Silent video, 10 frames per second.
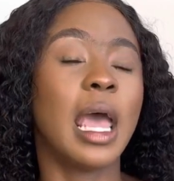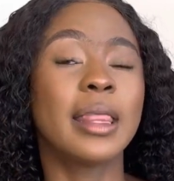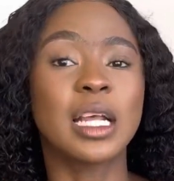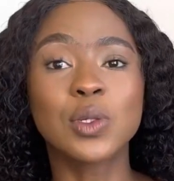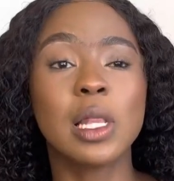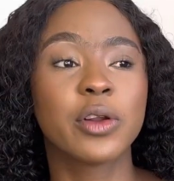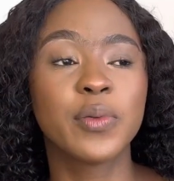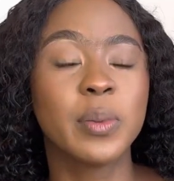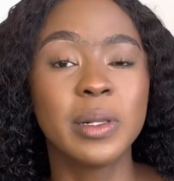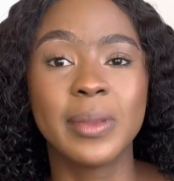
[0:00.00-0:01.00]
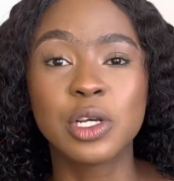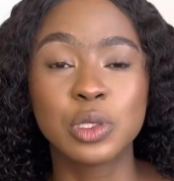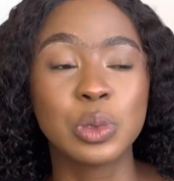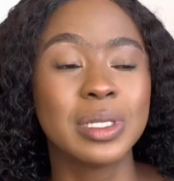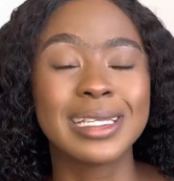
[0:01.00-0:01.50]
that's why a lot of people in medical
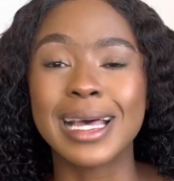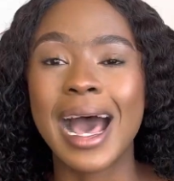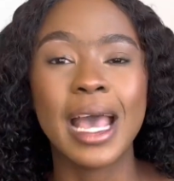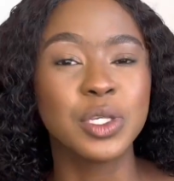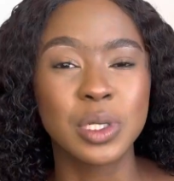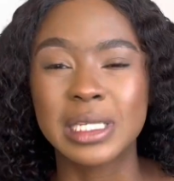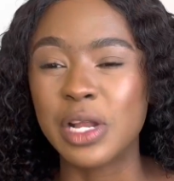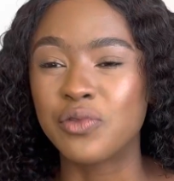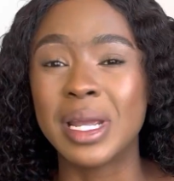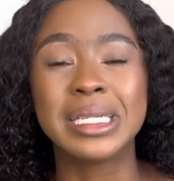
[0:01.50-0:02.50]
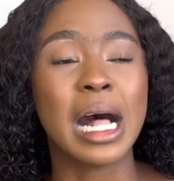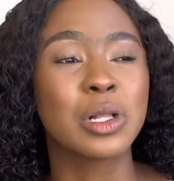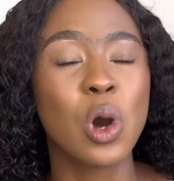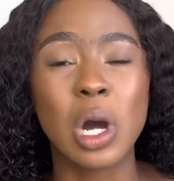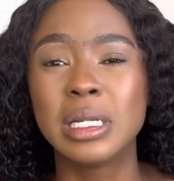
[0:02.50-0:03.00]
school, there's a high suicide rate,
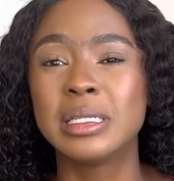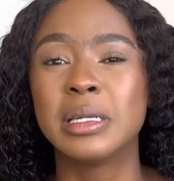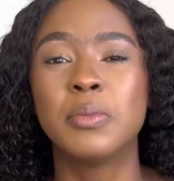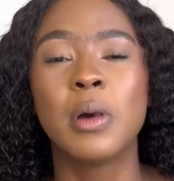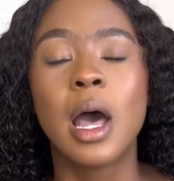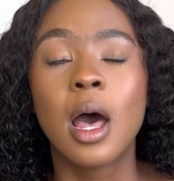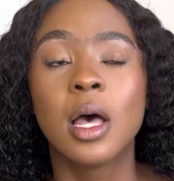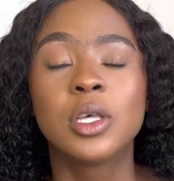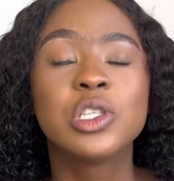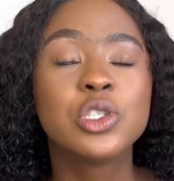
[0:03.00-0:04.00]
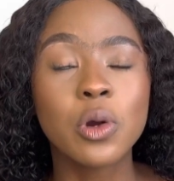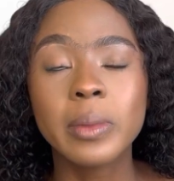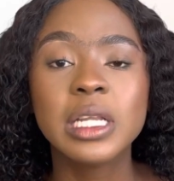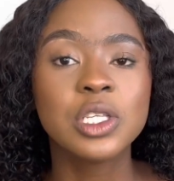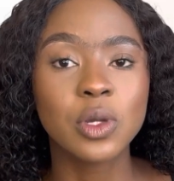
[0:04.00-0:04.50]
alcoholism, so
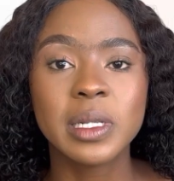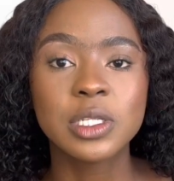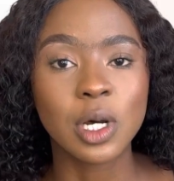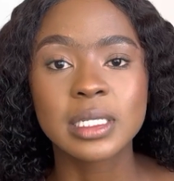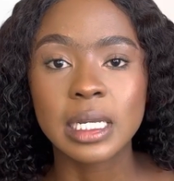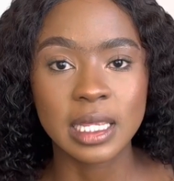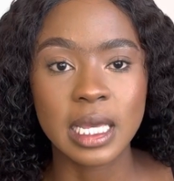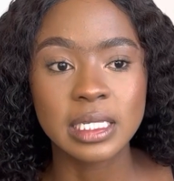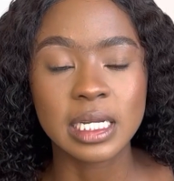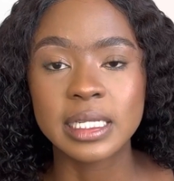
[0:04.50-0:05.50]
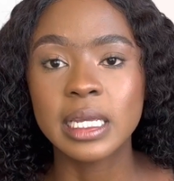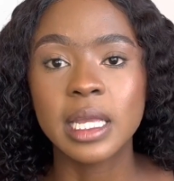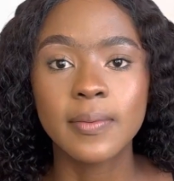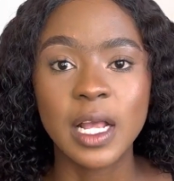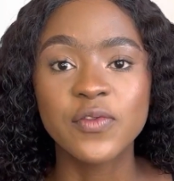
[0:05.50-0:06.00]
many toxic things that are
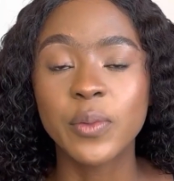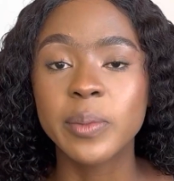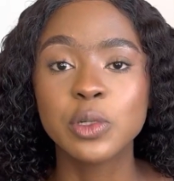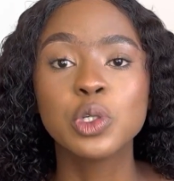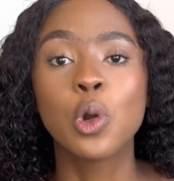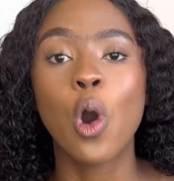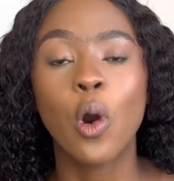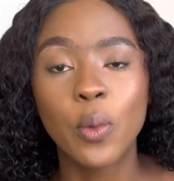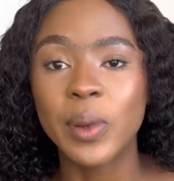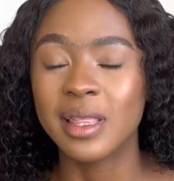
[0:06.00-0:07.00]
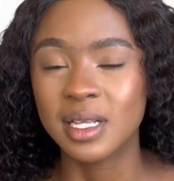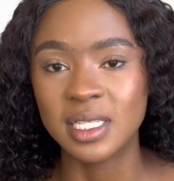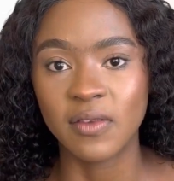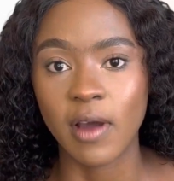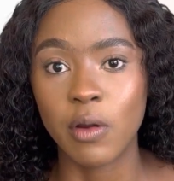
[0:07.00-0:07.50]
taking place for people to cope in this
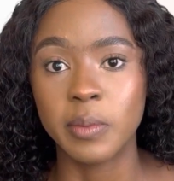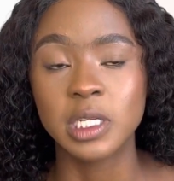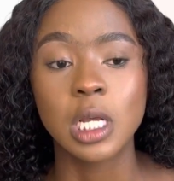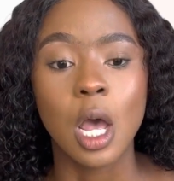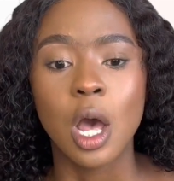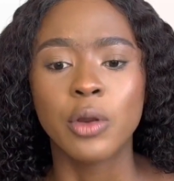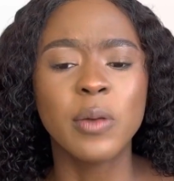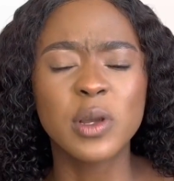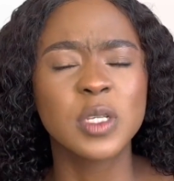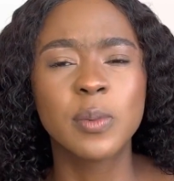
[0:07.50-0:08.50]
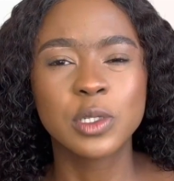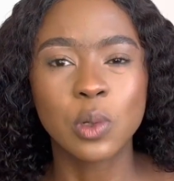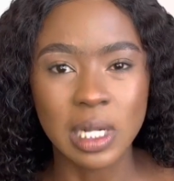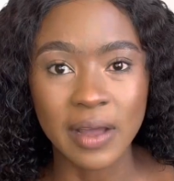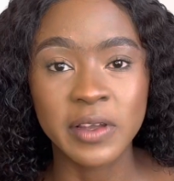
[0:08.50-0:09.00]
environment. Not because people
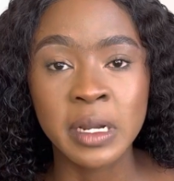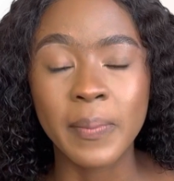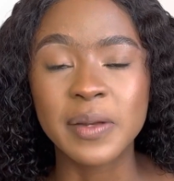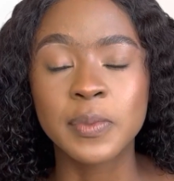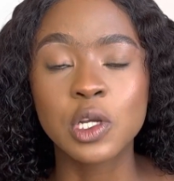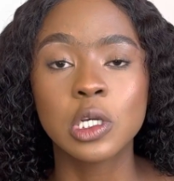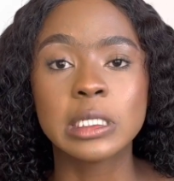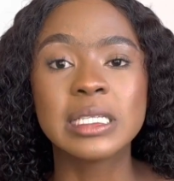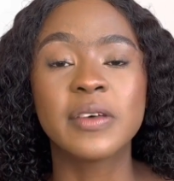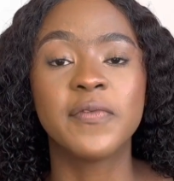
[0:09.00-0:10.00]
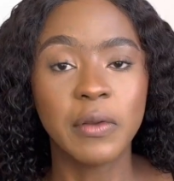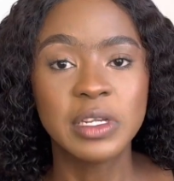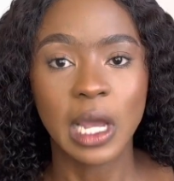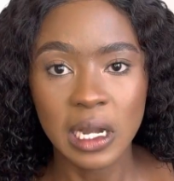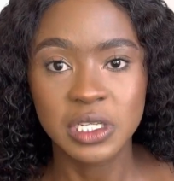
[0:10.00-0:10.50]
don't love it, but because it's a very
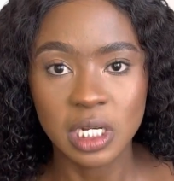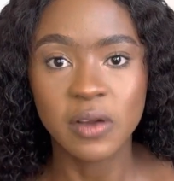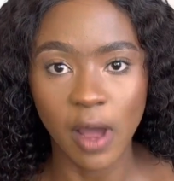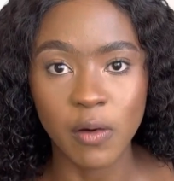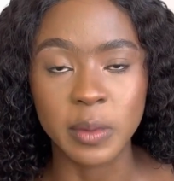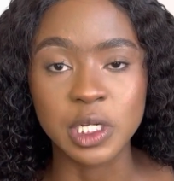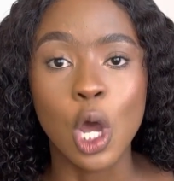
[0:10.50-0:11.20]
challenging environment.